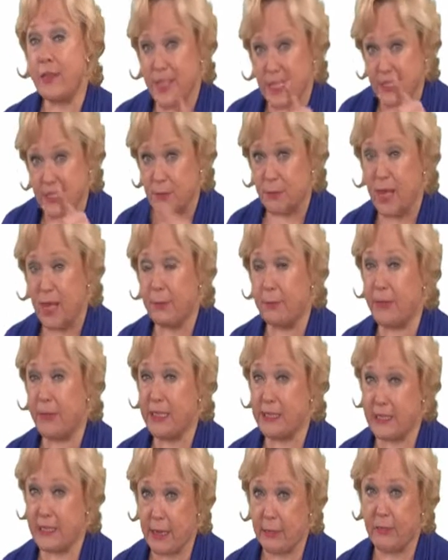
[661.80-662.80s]
This might
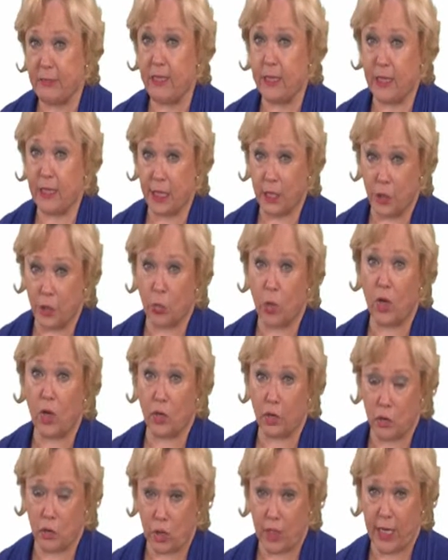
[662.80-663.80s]
be something that you
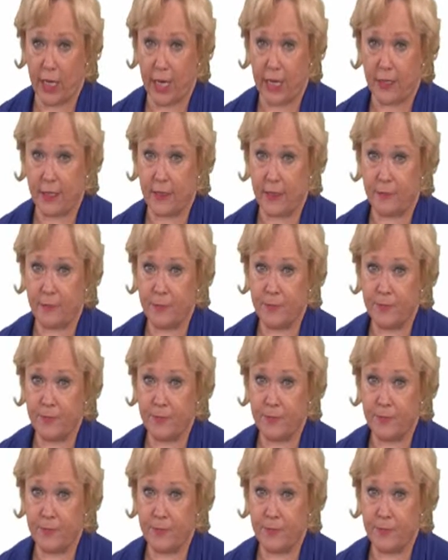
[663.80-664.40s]
want to look at.